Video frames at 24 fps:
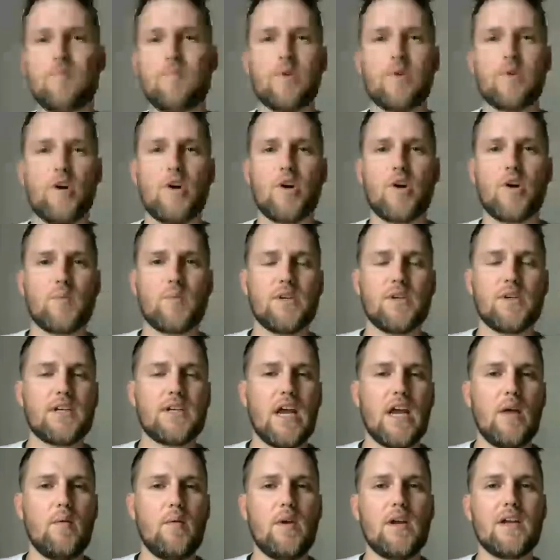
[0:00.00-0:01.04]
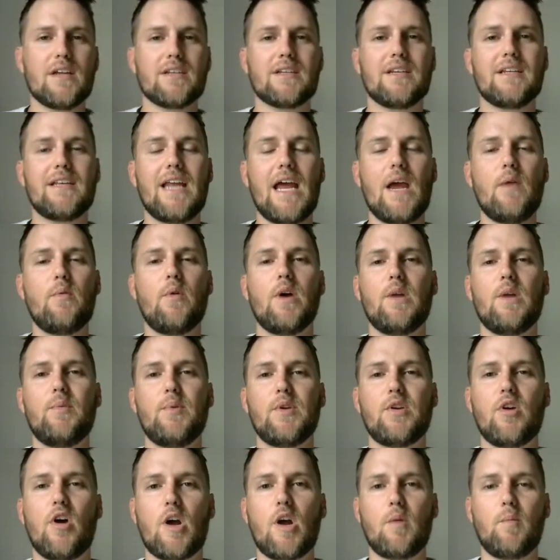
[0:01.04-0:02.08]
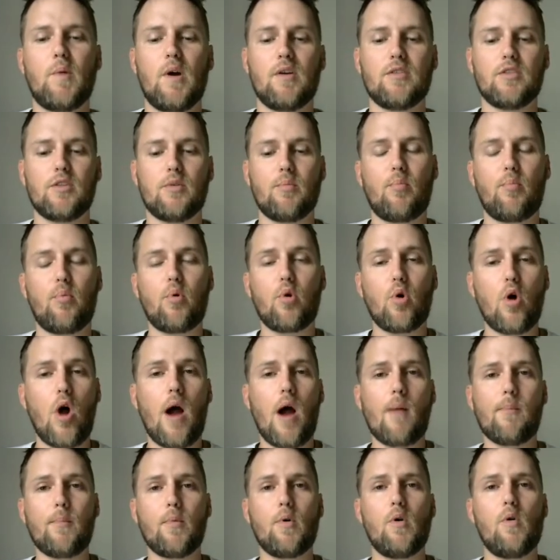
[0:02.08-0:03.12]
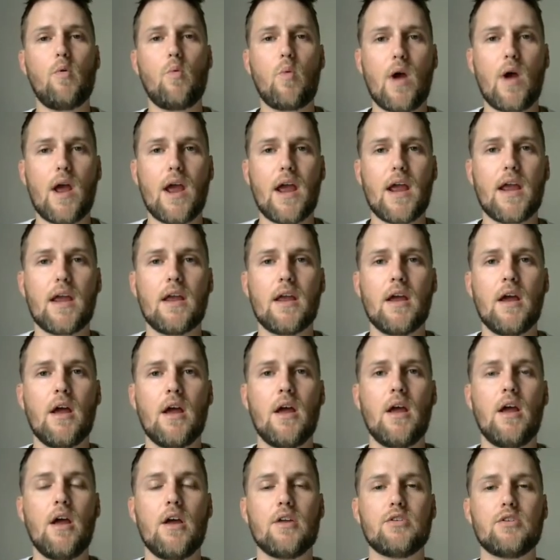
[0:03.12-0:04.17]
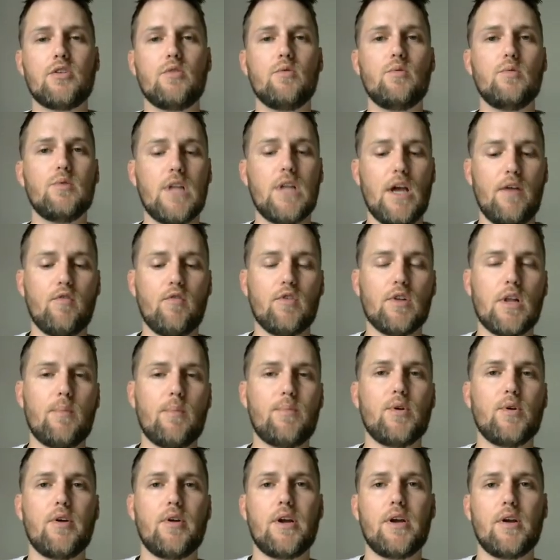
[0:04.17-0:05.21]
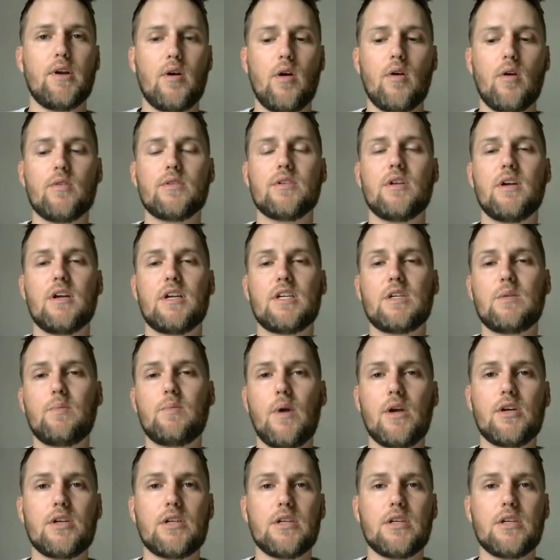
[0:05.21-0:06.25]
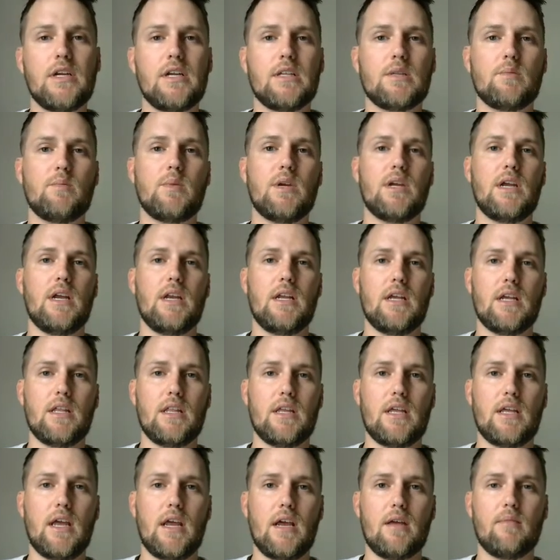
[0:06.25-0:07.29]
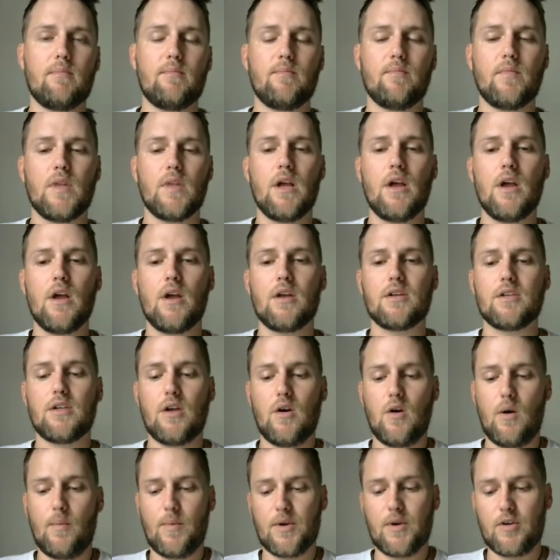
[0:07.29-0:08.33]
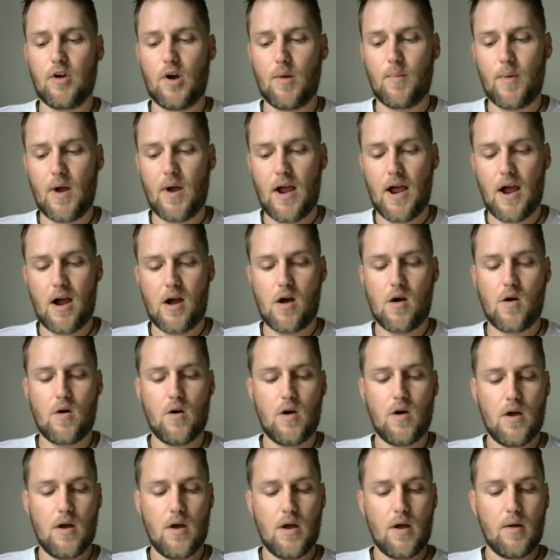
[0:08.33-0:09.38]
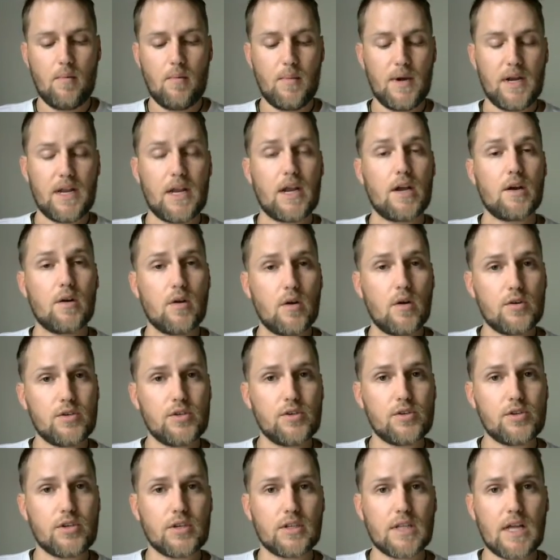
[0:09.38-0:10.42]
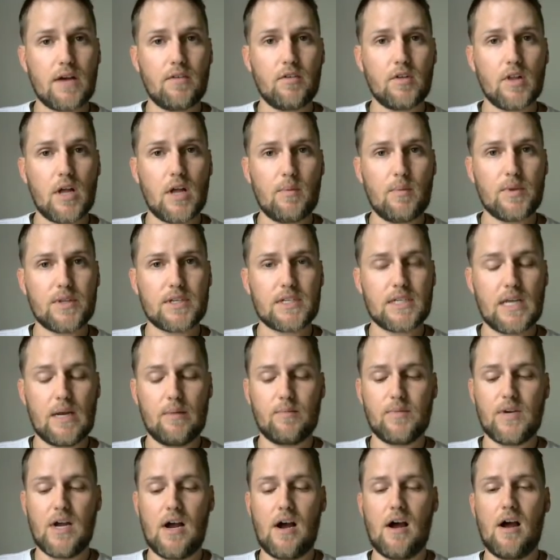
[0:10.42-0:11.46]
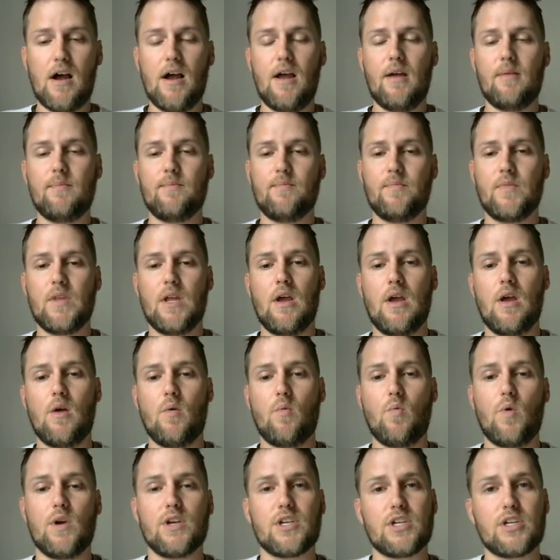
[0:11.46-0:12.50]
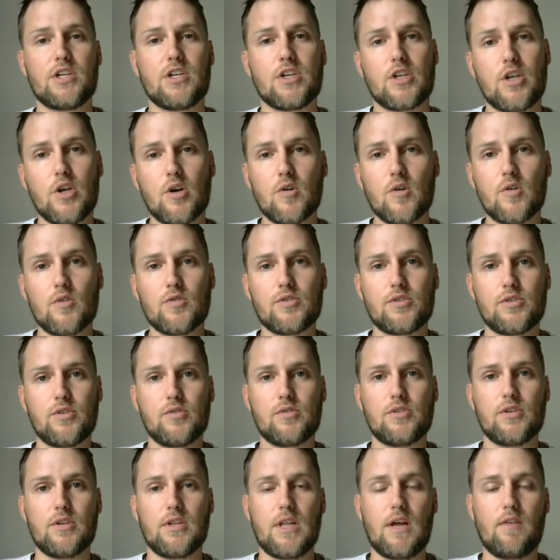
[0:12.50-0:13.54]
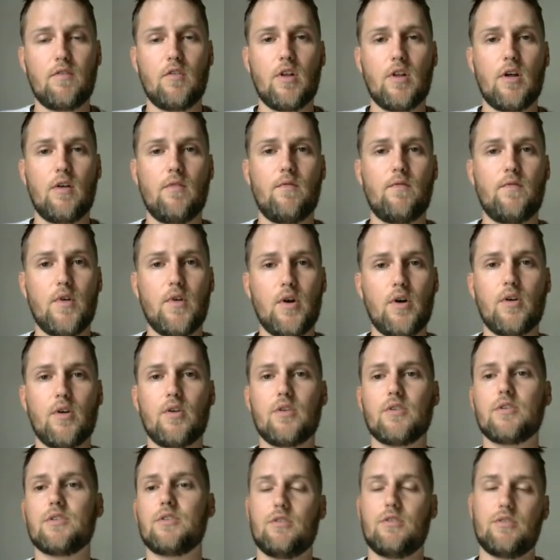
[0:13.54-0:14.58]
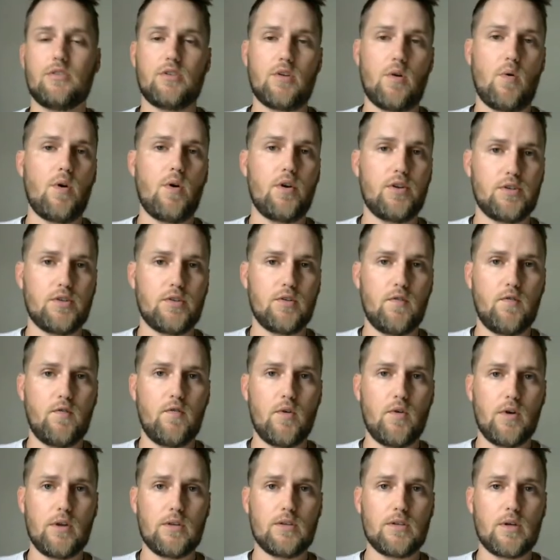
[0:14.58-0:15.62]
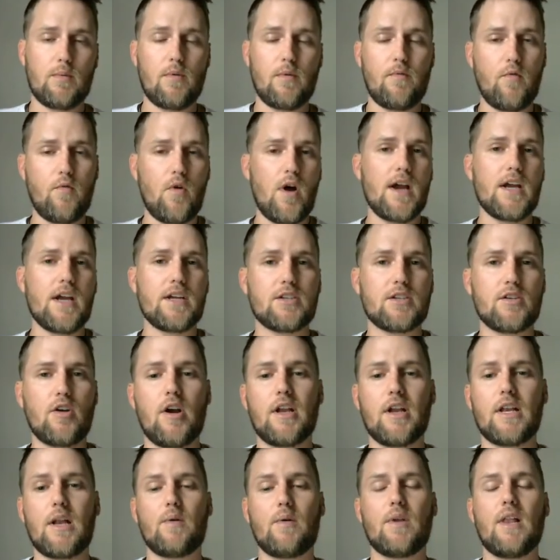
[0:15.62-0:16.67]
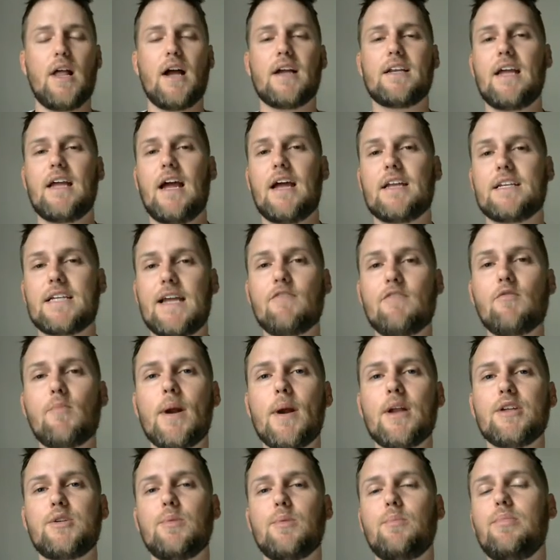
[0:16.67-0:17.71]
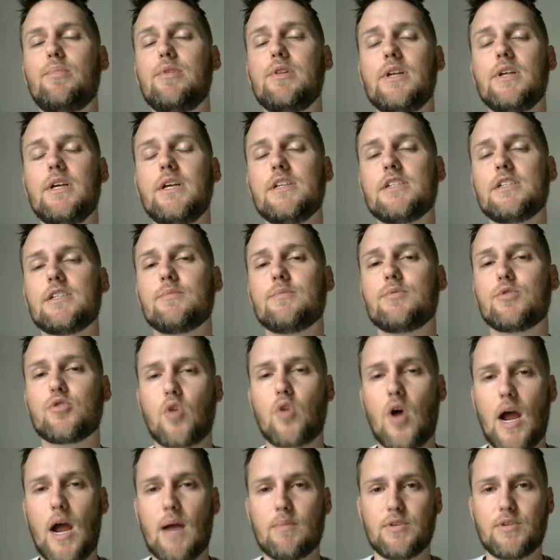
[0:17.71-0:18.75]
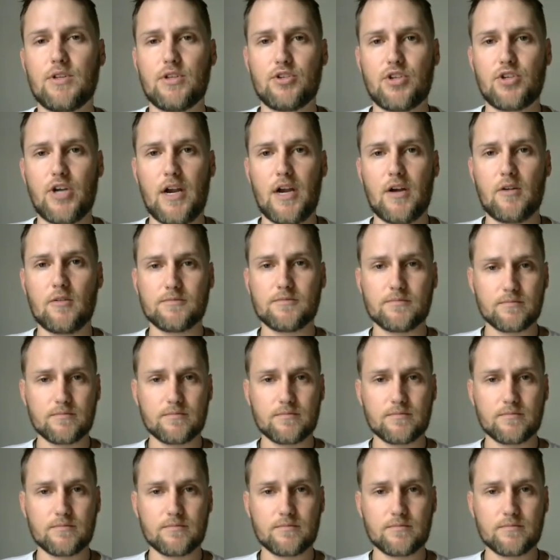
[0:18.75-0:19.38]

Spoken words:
Coach B's Gaming, and today we're going to be talking about the proper way to level up your heroes, especially in the beginning of the game. So I'm going to talk about how many heroes you should level up at the same time, what skills you should level up first, so on and so forth. So before I get started, I would like to ask everybody to please subscribe to the channel.